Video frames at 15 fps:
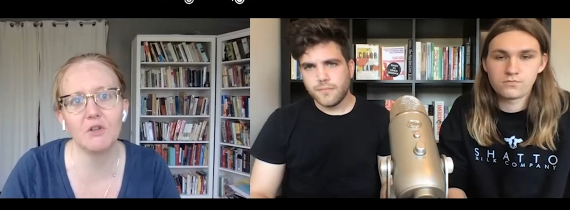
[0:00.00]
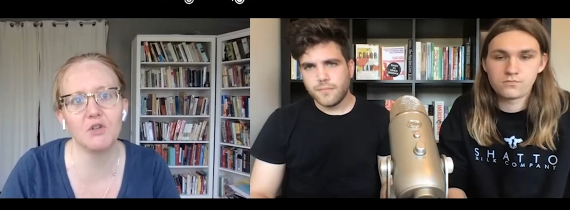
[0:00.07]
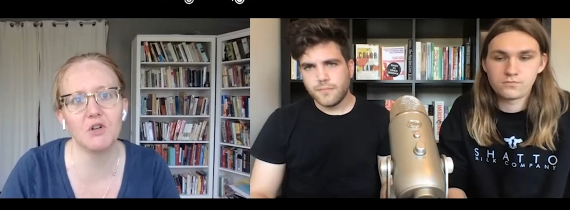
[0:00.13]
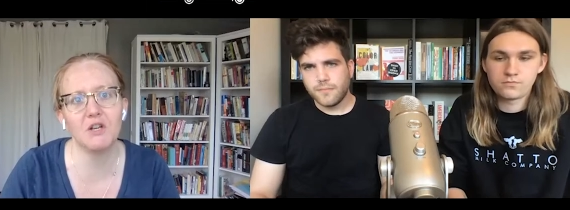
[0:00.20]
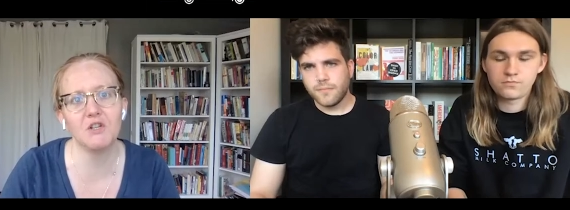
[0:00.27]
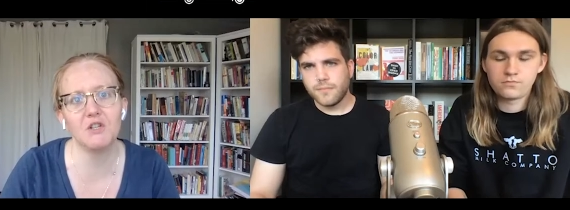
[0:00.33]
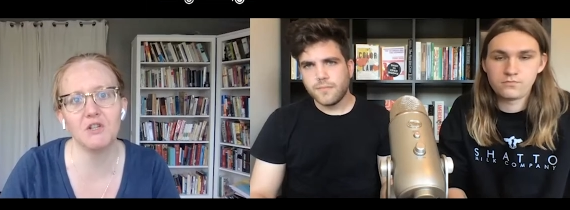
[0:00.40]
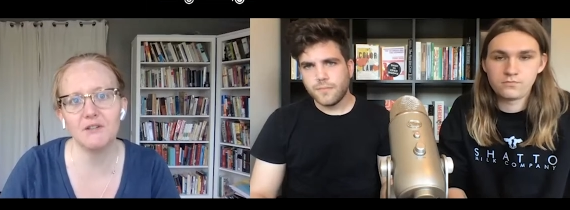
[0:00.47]
Speaker 1: the
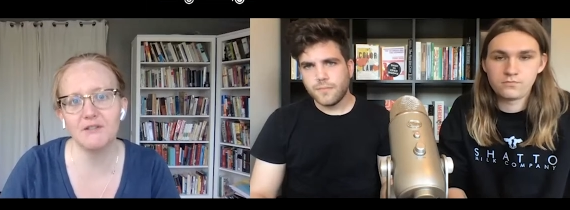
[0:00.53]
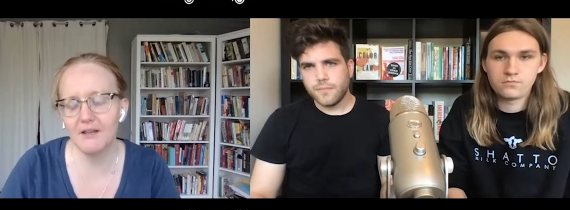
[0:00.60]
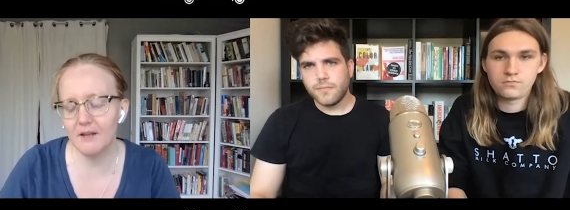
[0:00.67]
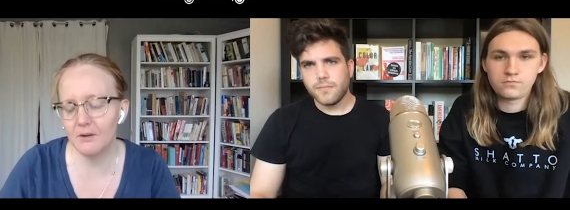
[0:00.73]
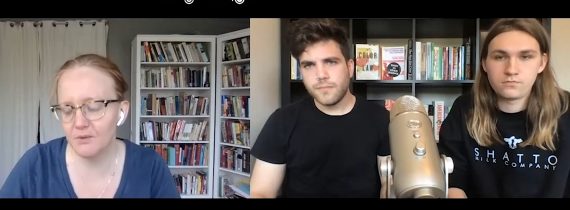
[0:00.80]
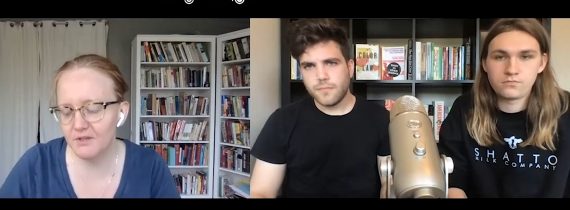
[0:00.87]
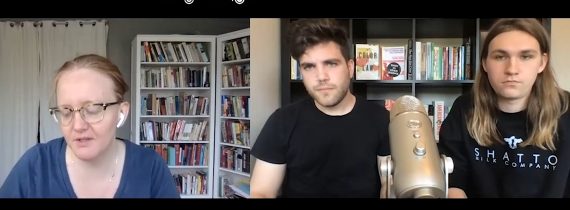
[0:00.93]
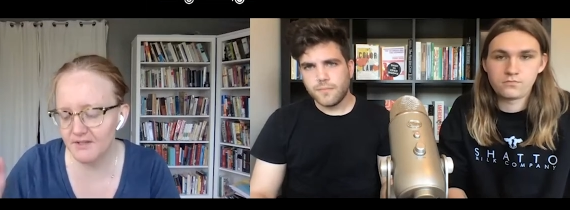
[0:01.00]
trenches. Like it
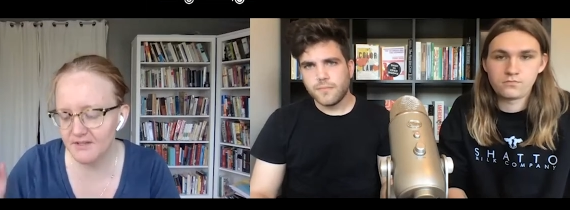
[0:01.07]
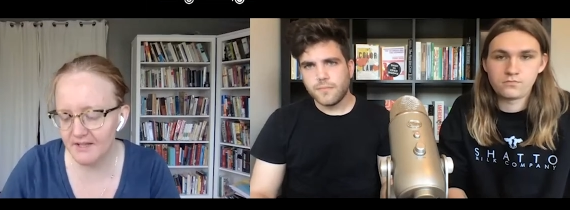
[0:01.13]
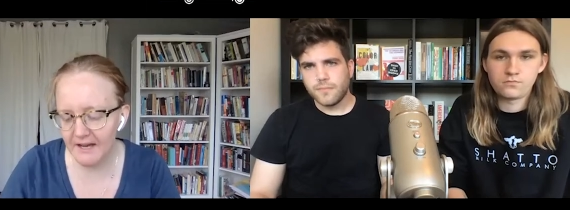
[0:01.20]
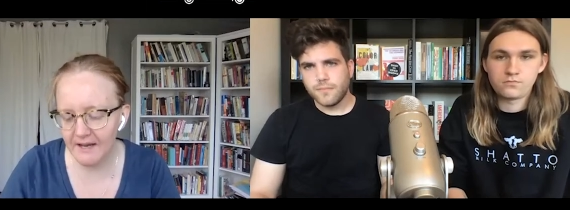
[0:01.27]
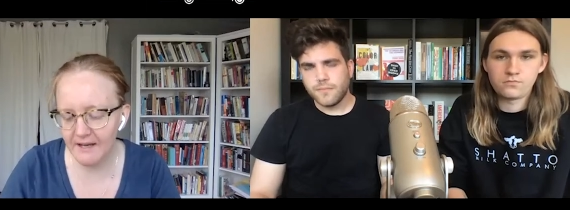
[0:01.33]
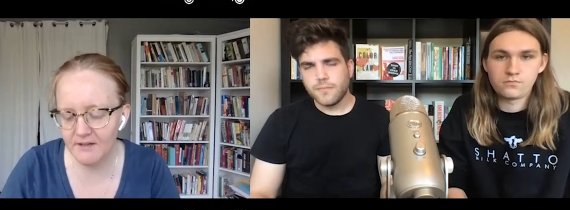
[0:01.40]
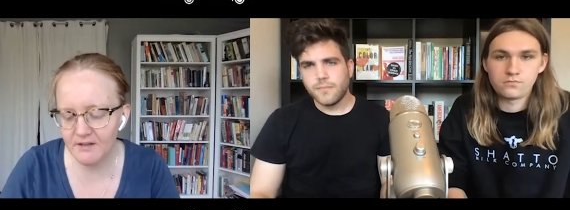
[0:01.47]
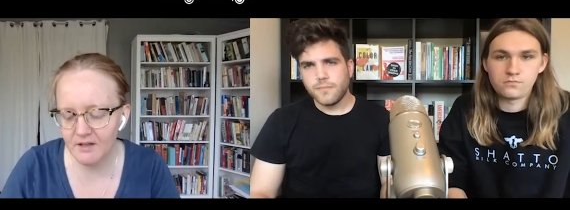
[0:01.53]
was
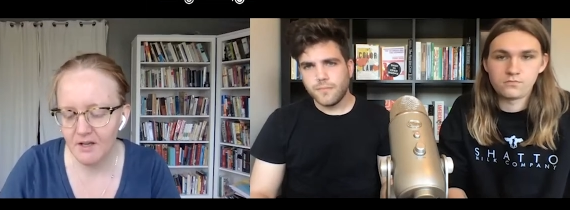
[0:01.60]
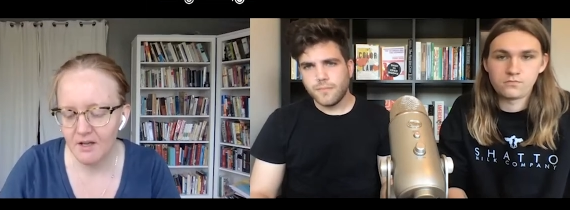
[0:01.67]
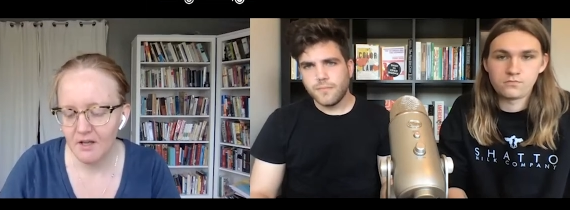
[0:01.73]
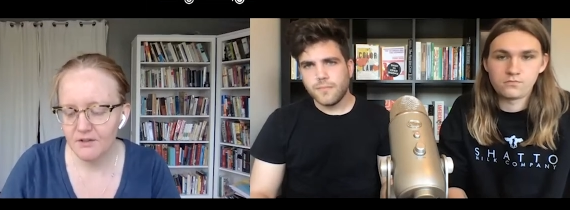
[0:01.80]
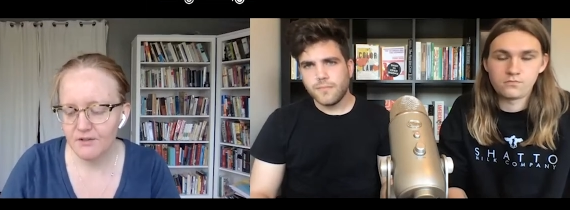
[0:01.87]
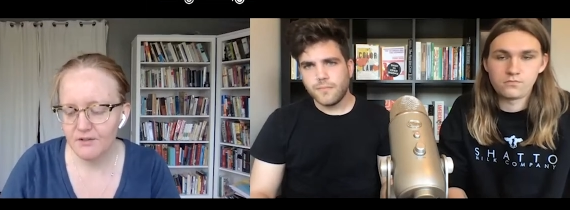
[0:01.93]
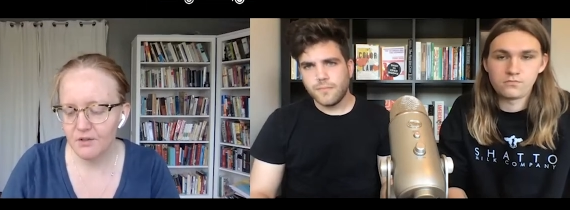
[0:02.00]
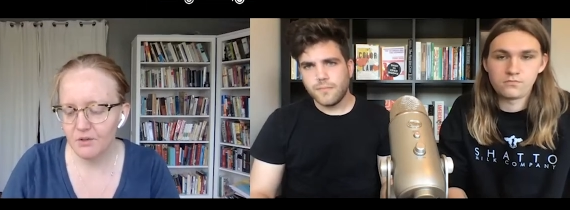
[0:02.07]
designed
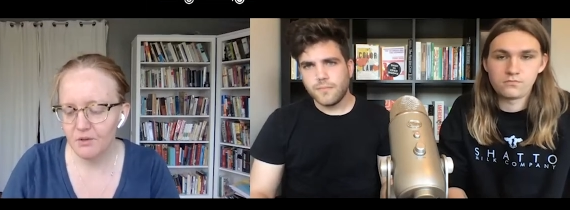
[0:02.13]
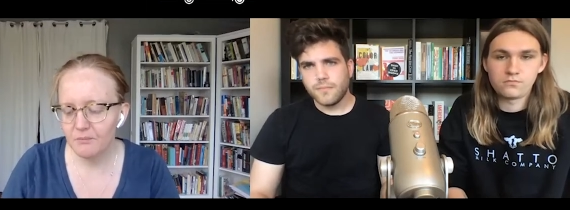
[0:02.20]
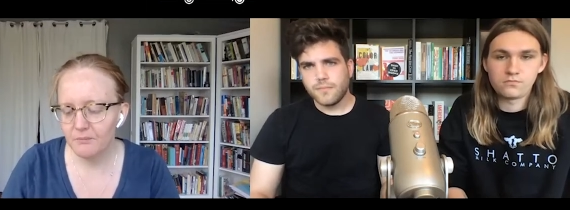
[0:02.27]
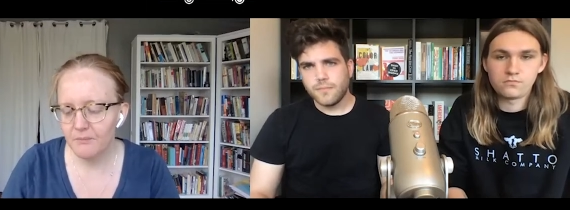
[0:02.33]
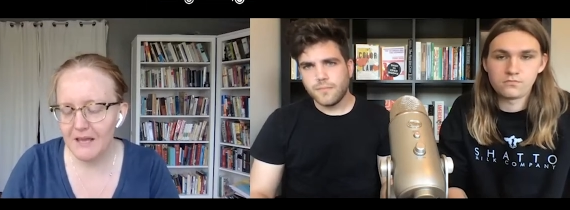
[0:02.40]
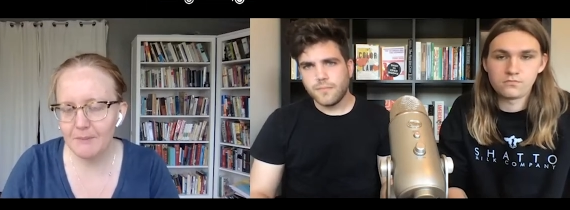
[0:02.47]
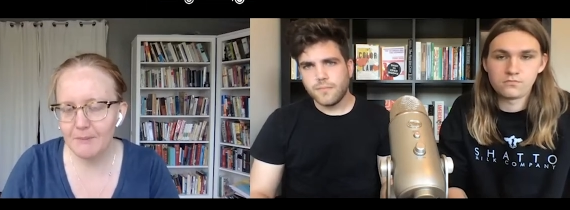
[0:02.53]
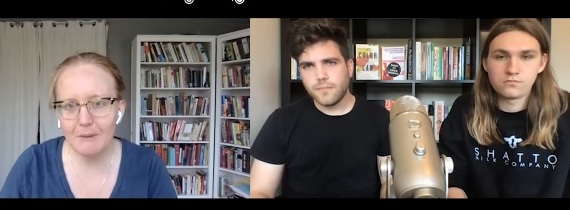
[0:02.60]
to
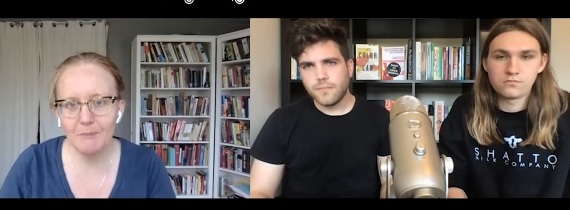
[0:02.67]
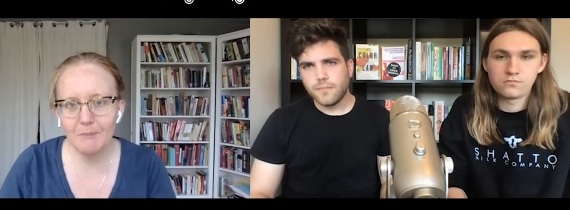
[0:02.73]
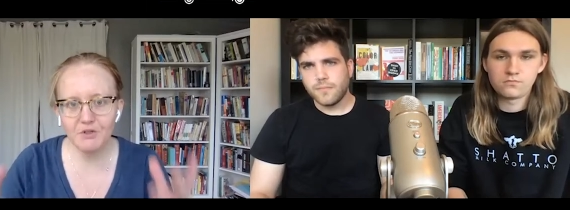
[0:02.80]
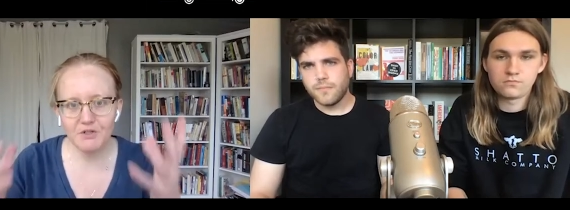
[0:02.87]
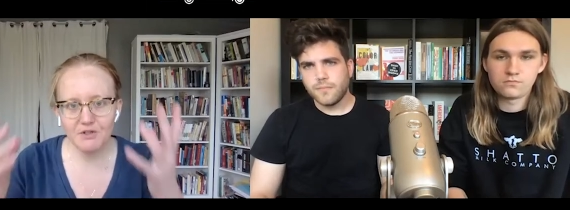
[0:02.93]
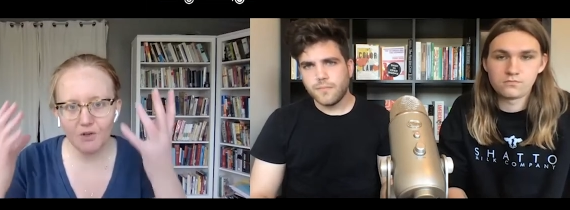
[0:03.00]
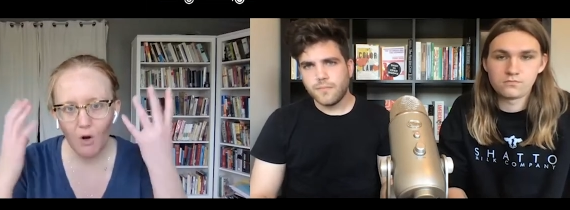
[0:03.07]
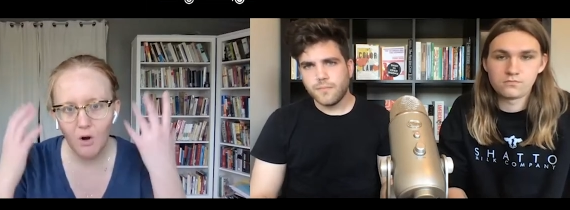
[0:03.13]
make people
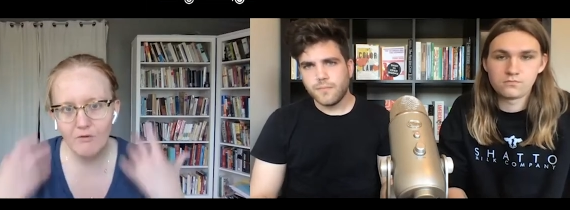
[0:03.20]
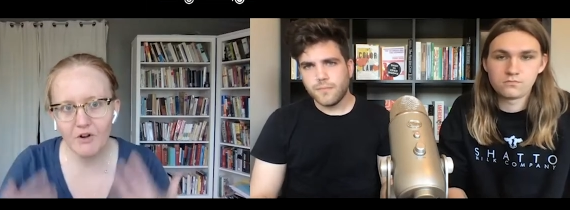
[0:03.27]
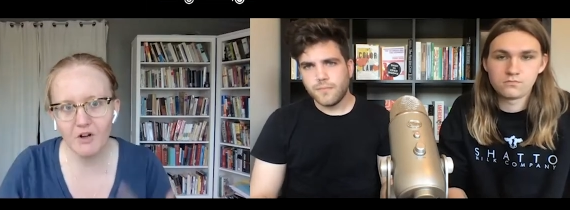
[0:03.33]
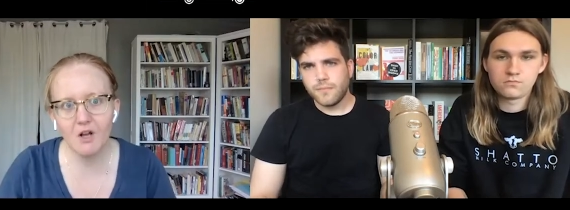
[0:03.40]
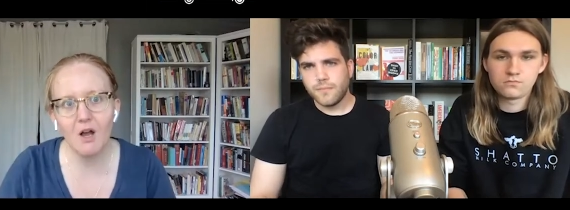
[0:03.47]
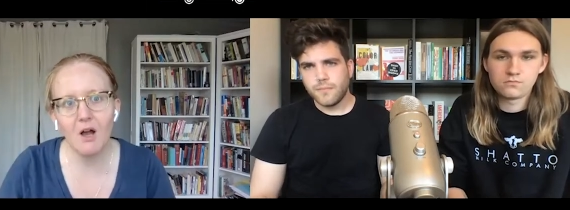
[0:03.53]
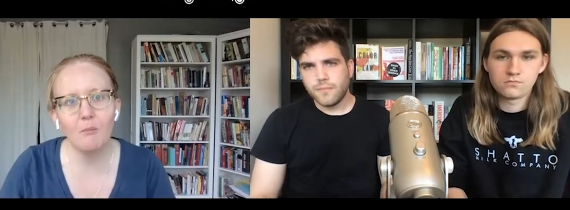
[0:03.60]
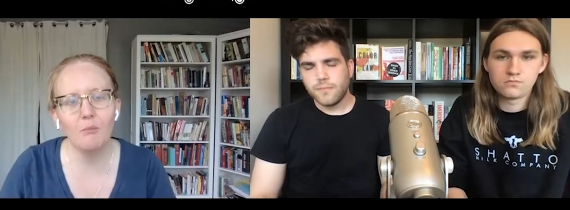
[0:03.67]
just
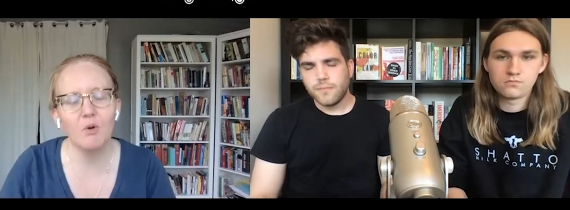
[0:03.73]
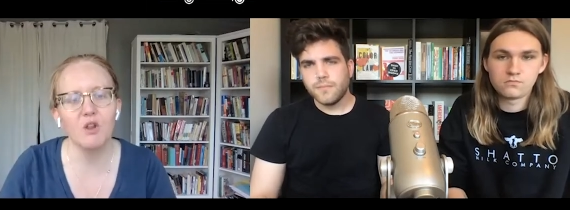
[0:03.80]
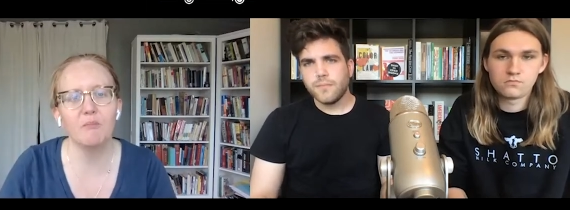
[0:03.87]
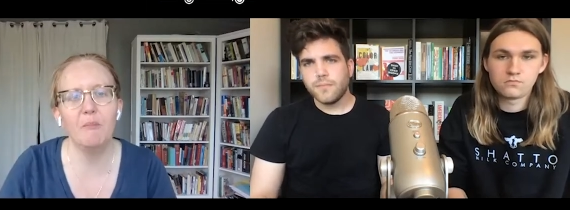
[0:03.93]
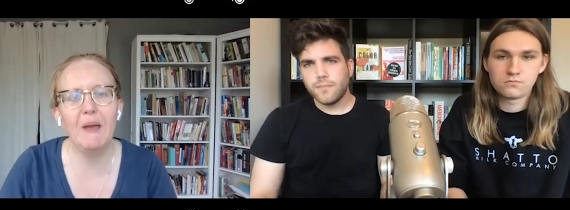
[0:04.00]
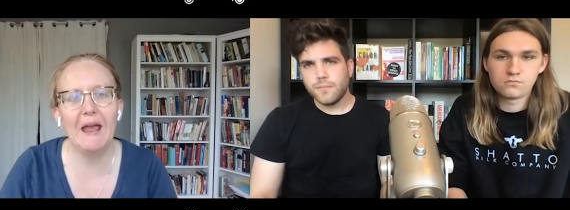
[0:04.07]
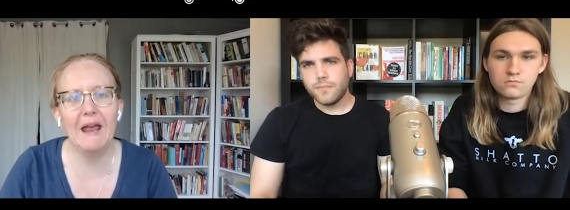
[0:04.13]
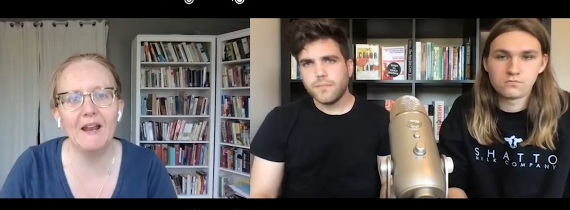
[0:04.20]
overcome with
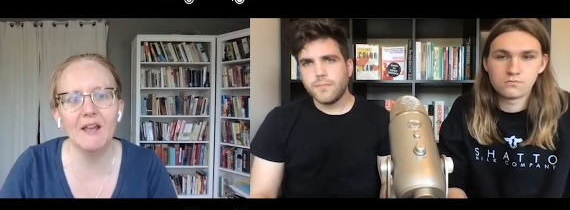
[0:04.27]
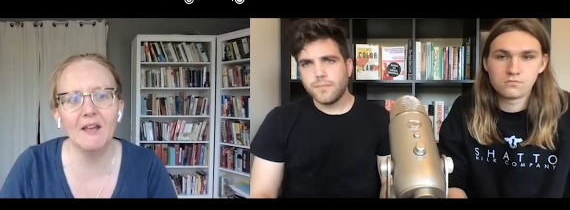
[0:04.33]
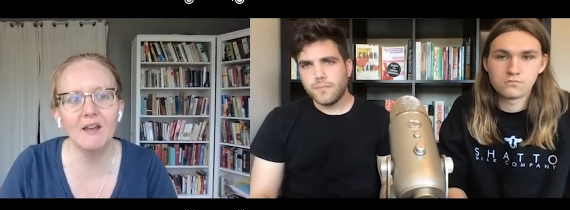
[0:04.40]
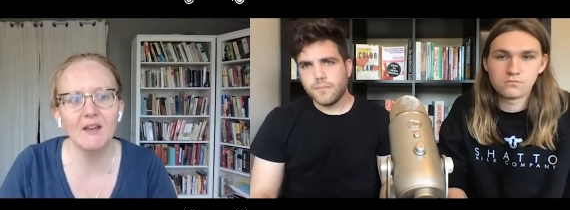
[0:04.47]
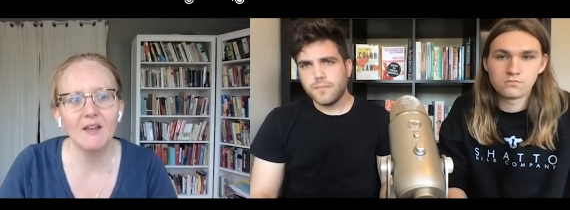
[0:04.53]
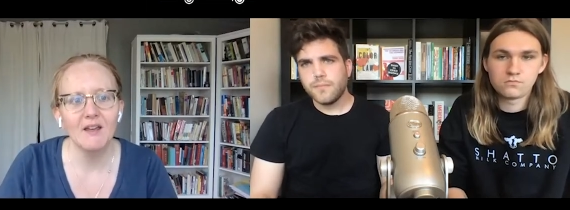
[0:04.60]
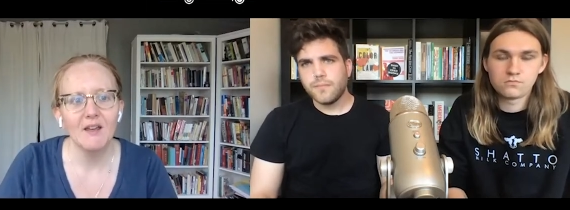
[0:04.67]
panic